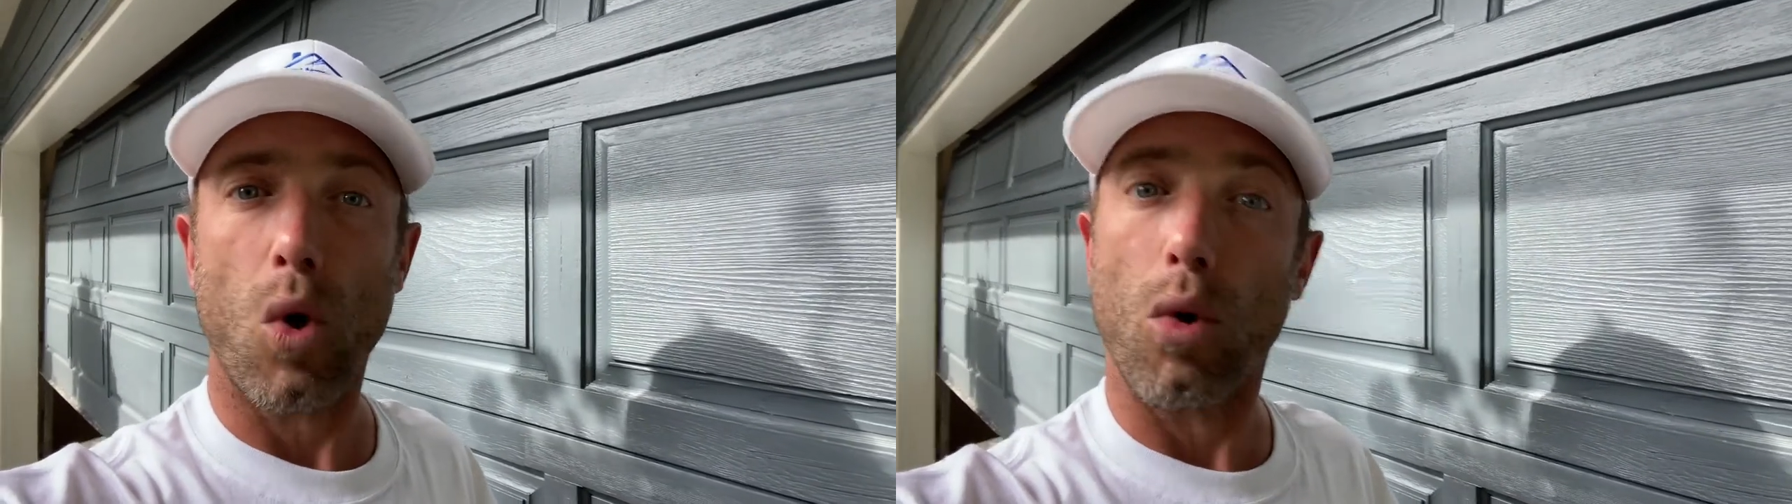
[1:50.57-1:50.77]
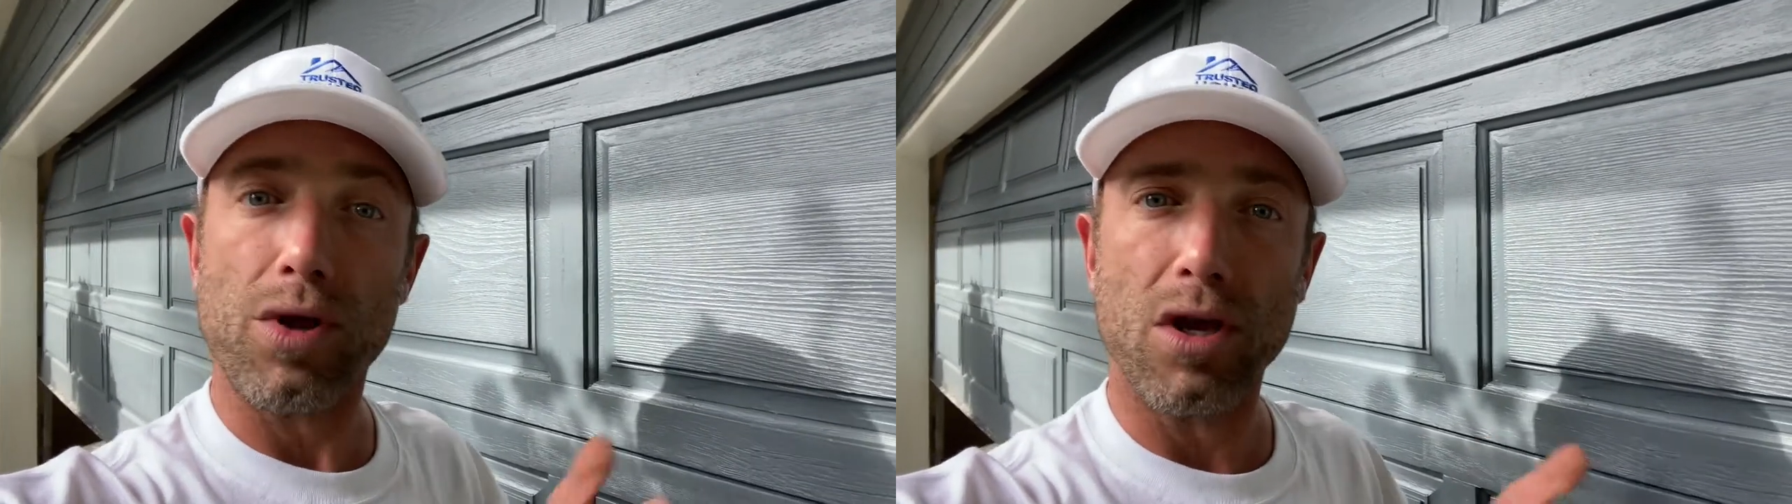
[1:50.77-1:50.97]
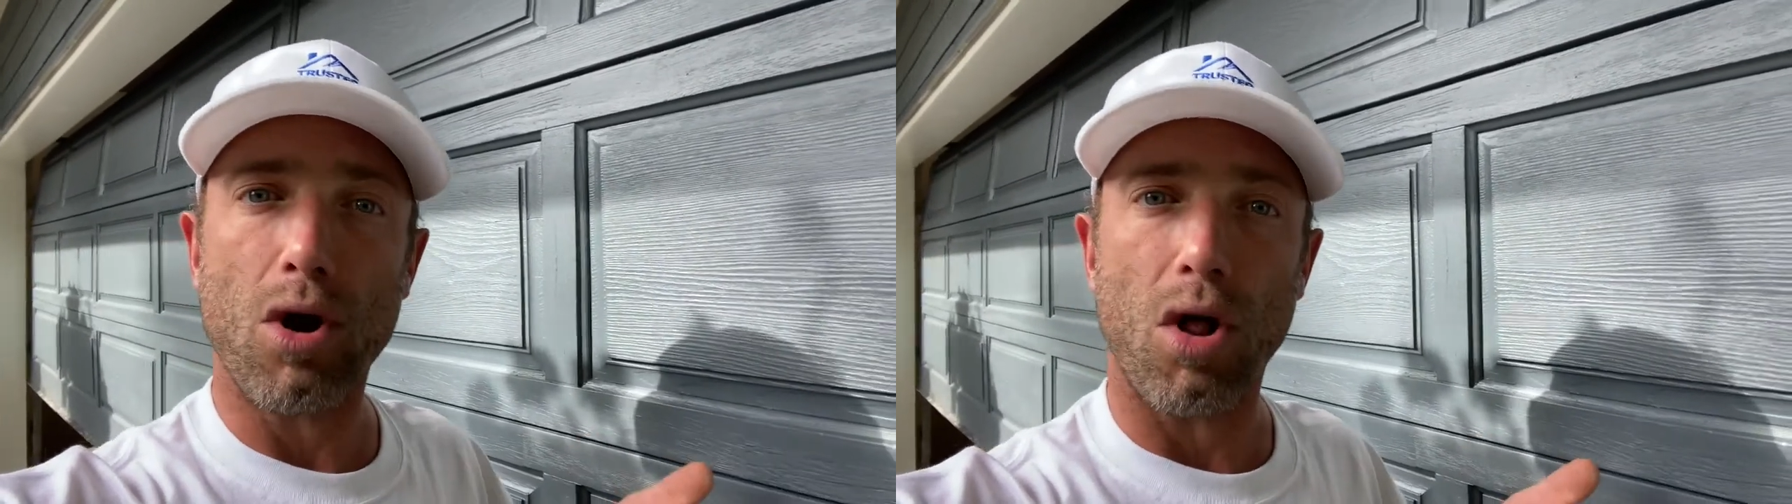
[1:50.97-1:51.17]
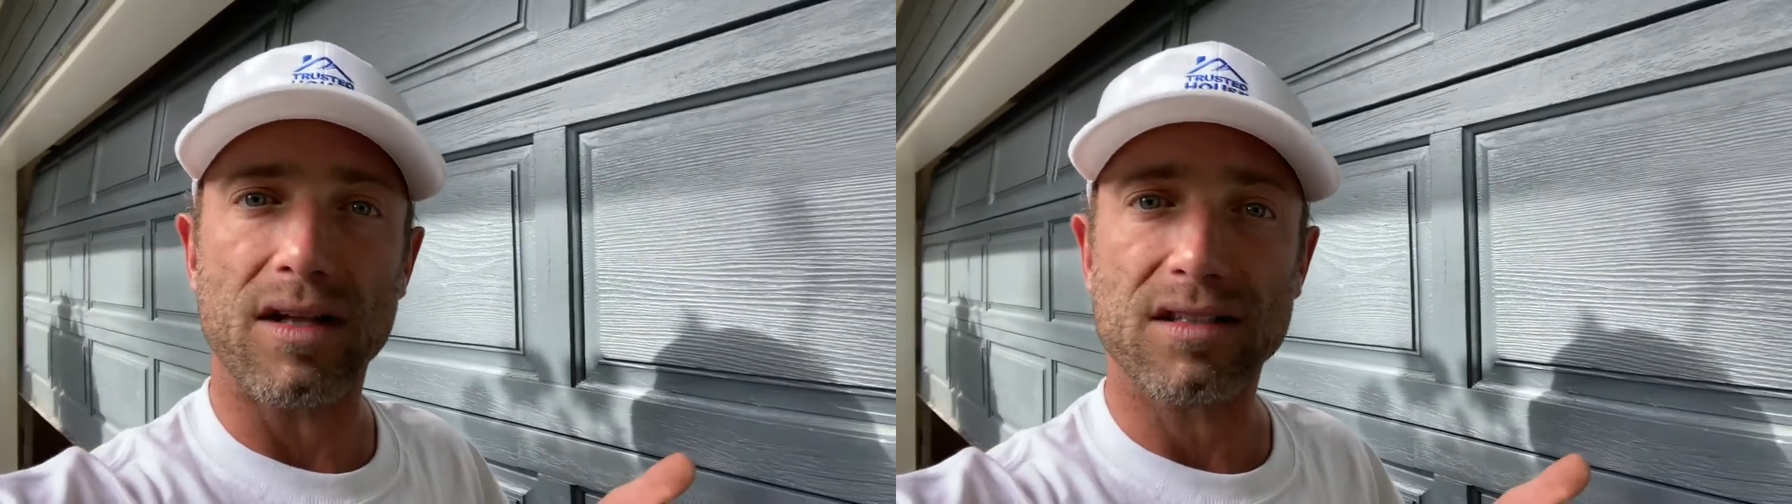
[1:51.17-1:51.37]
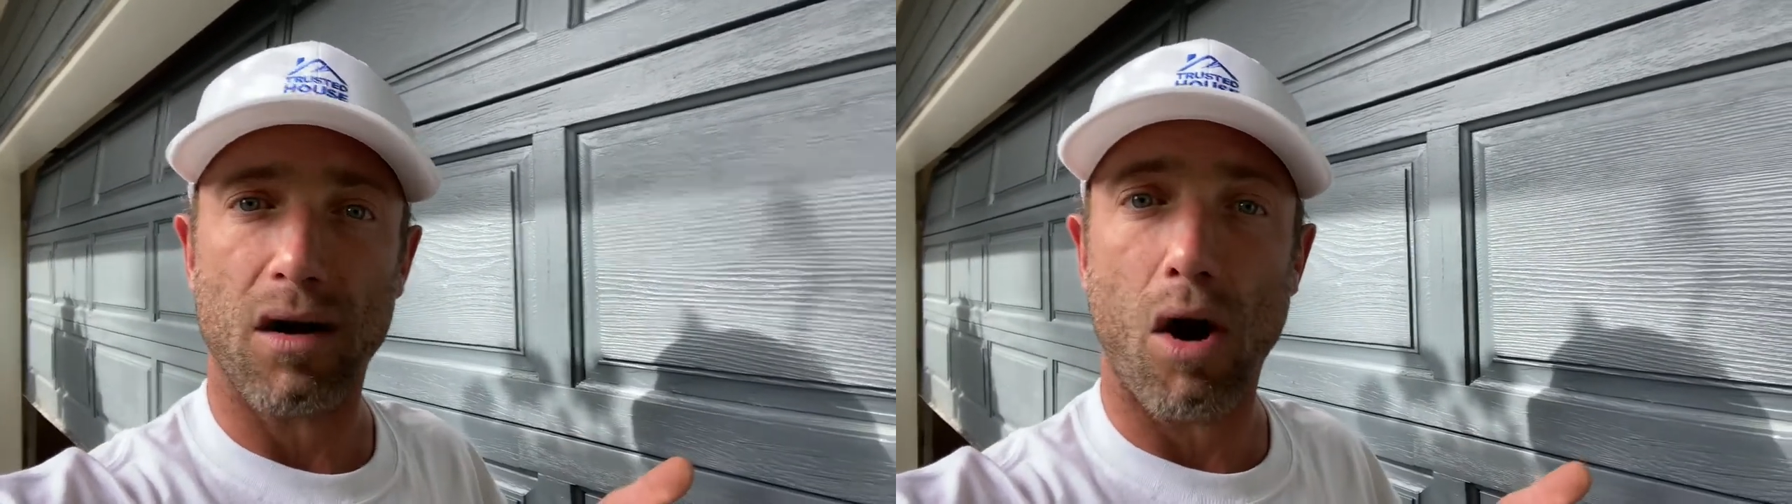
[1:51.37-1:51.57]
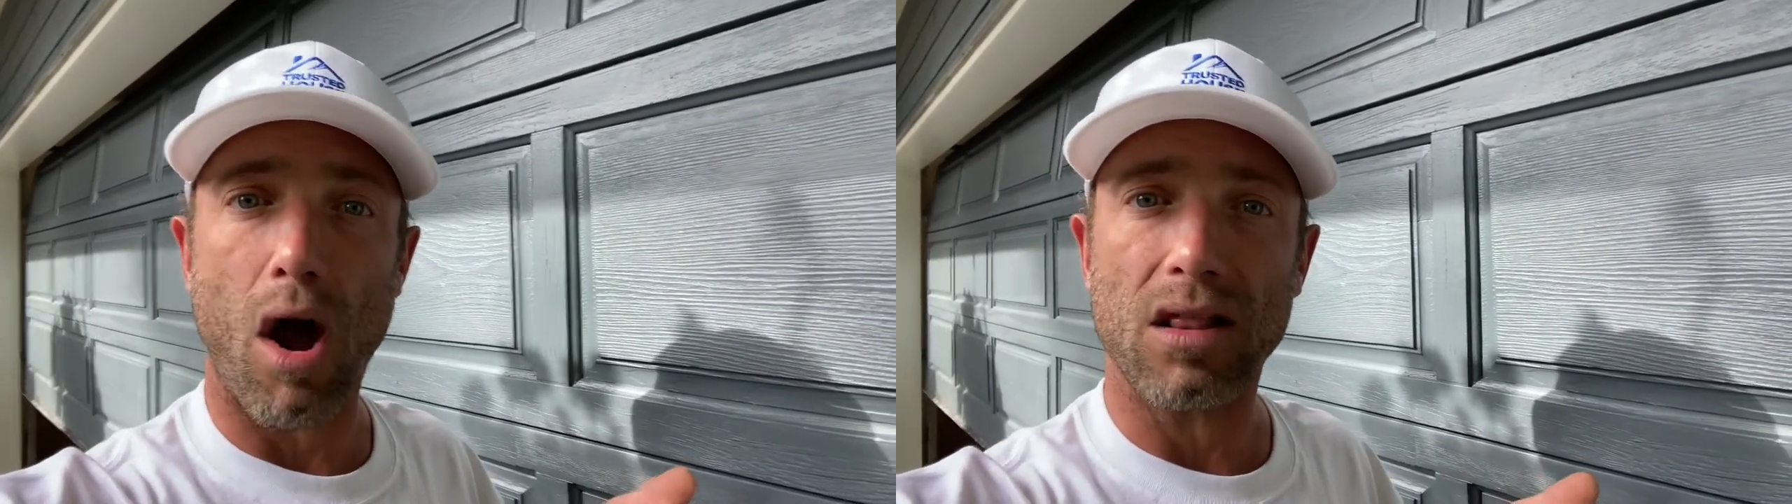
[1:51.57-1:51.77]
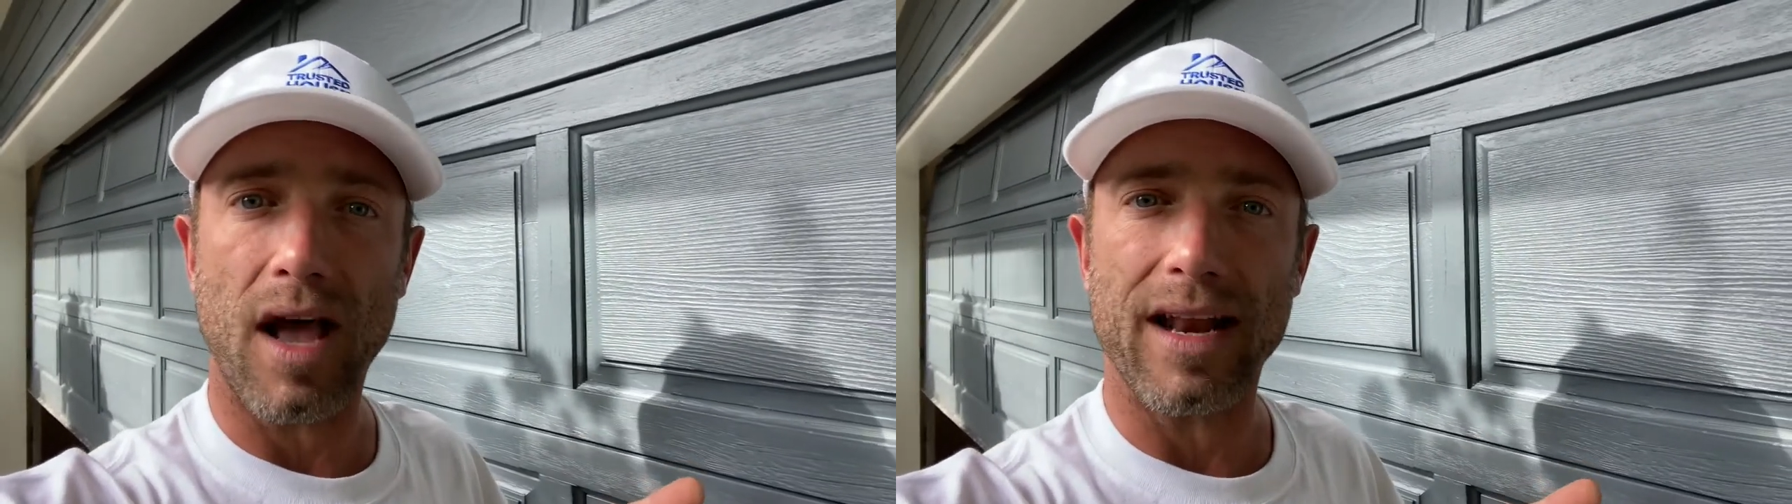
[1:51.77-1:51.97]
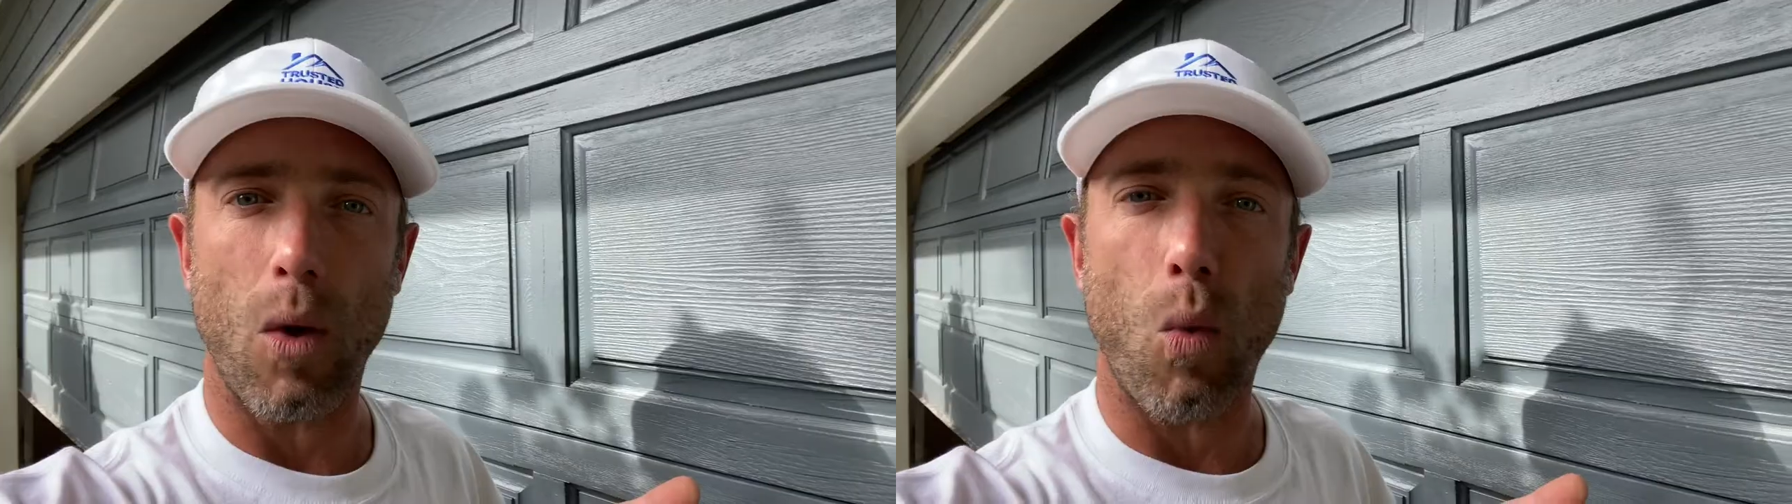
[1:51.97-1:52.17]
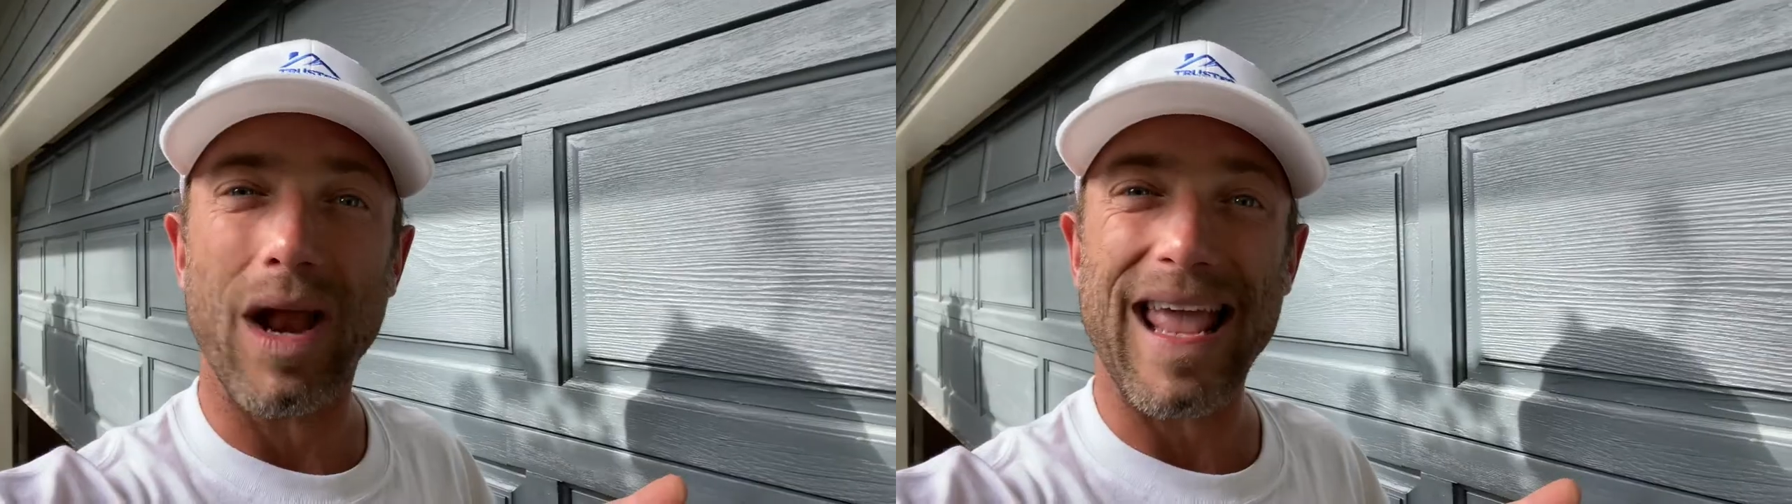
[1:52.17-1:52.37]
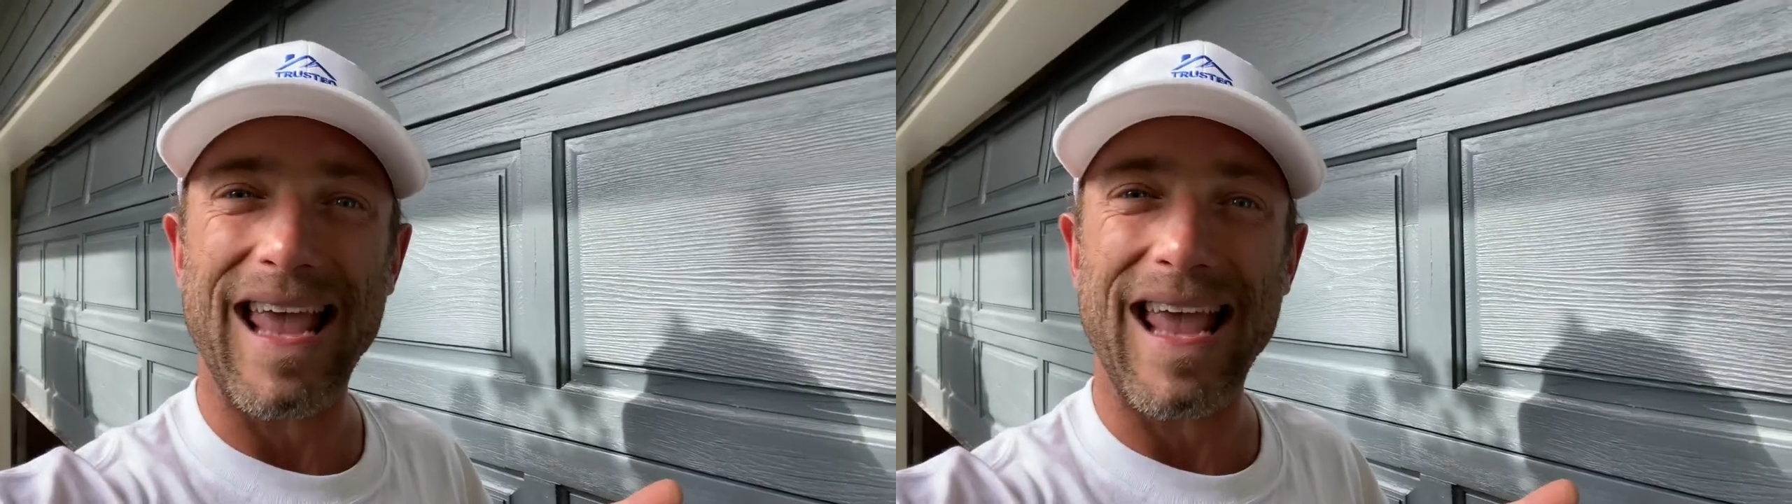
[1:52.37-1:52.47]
or you can call us at our hotline at one